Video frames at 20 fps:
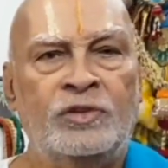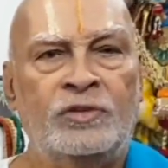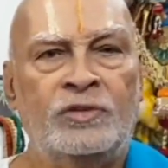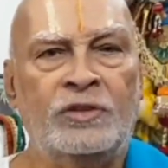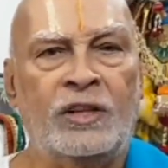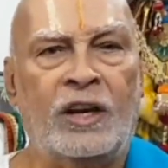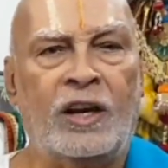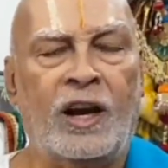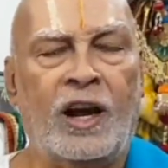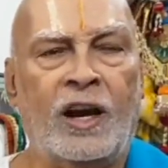
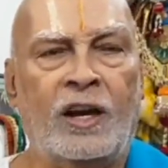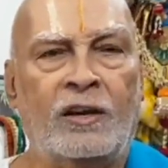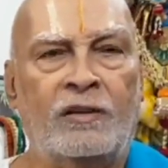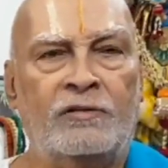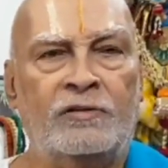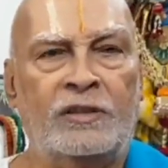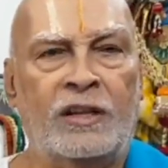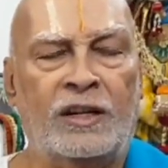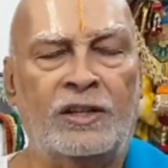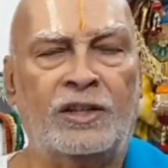There are
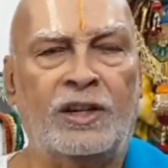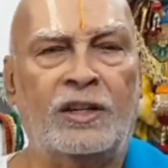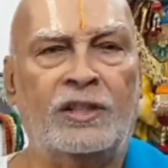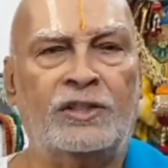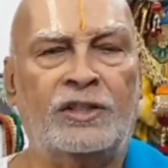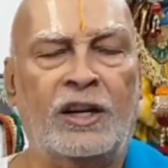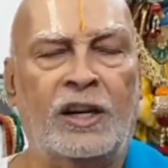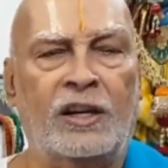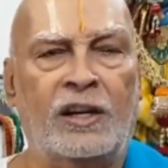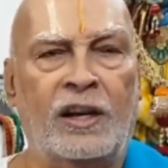dozens
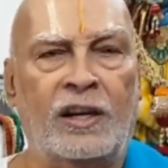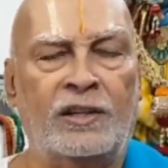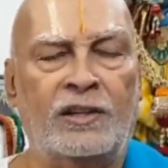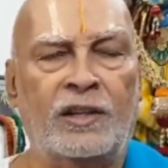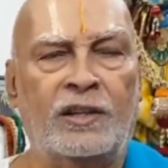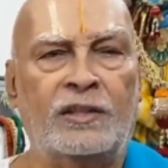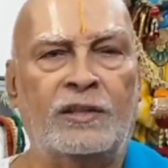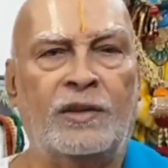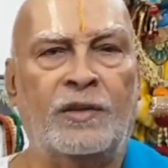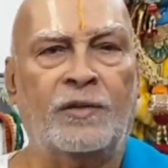and
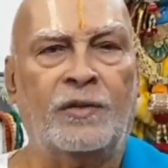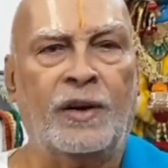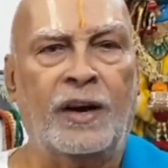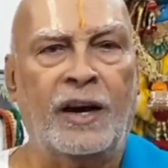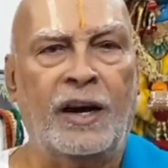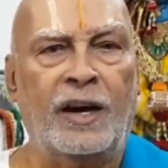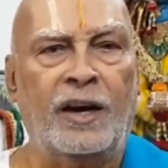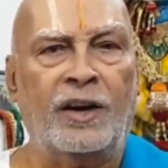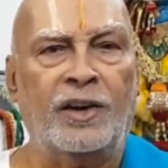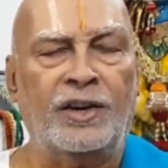dozens of
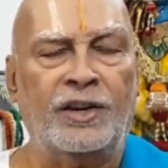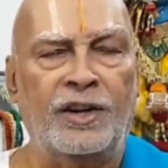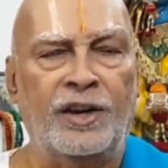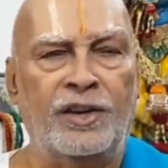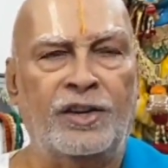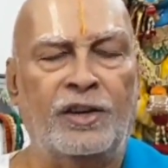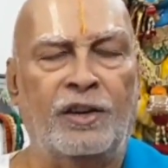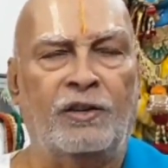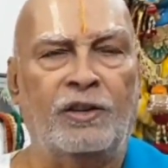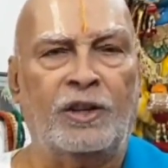great
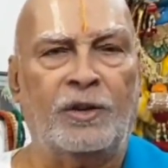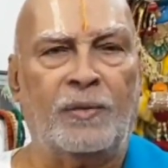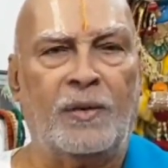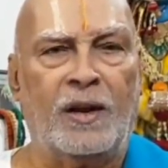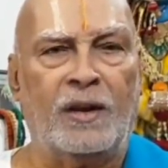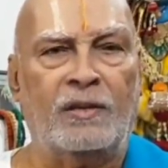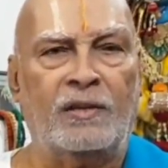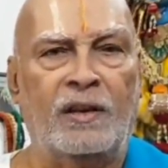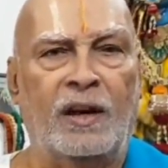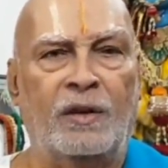rishis,
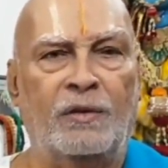Gautama, Atri,